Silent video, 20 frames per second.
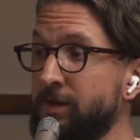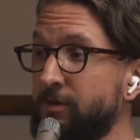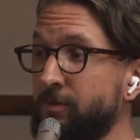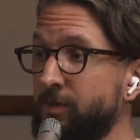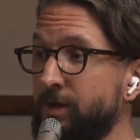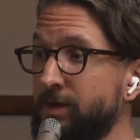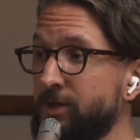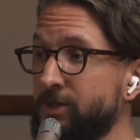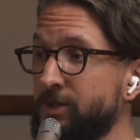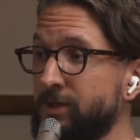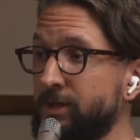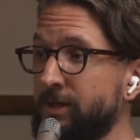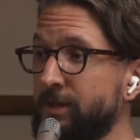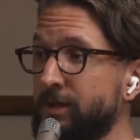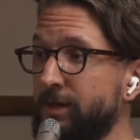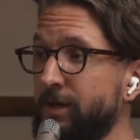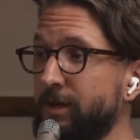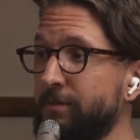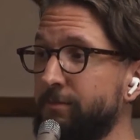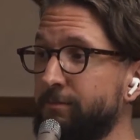wish
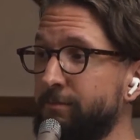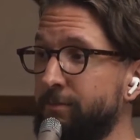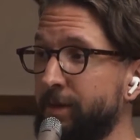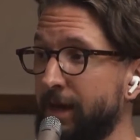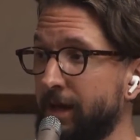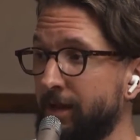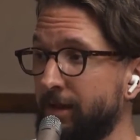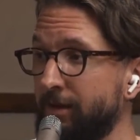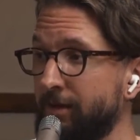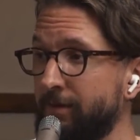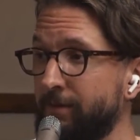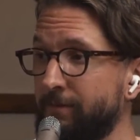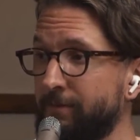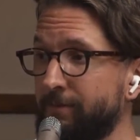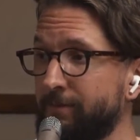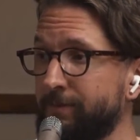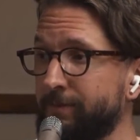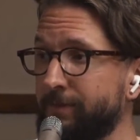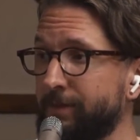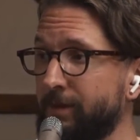Belle
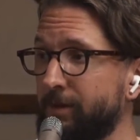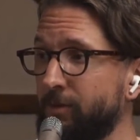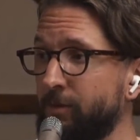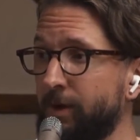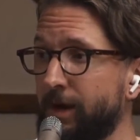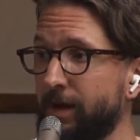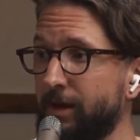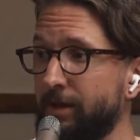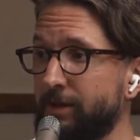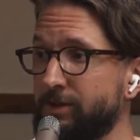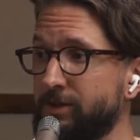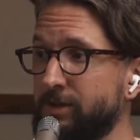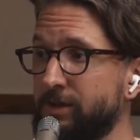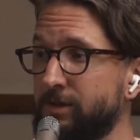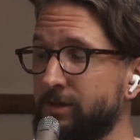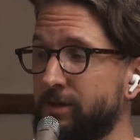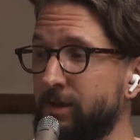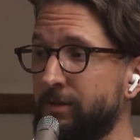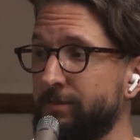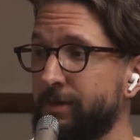well as she's
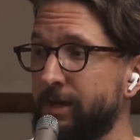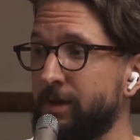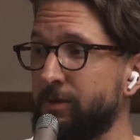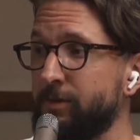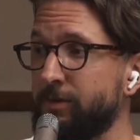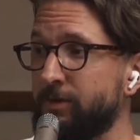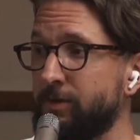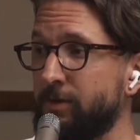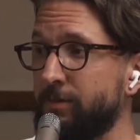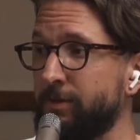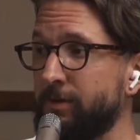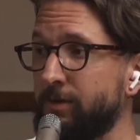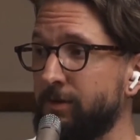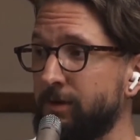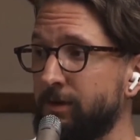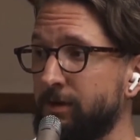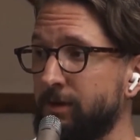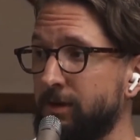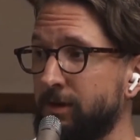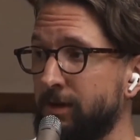come down with terminal
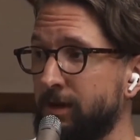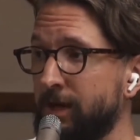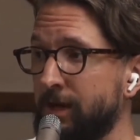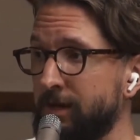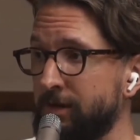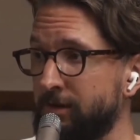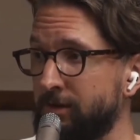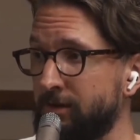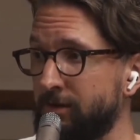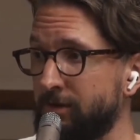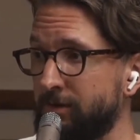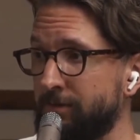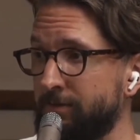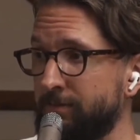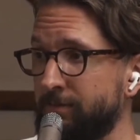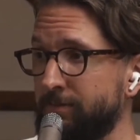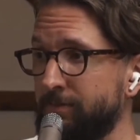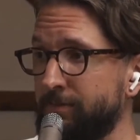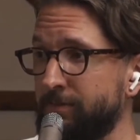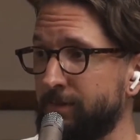cancer.
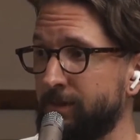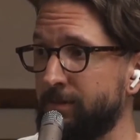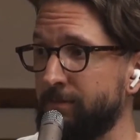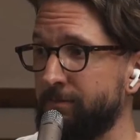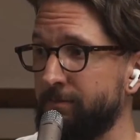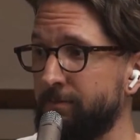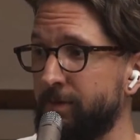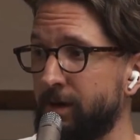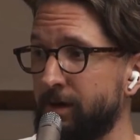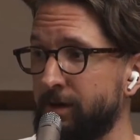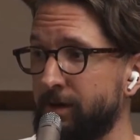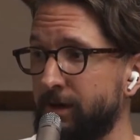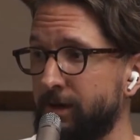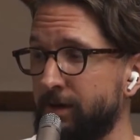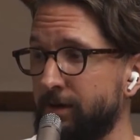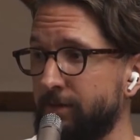Bunga.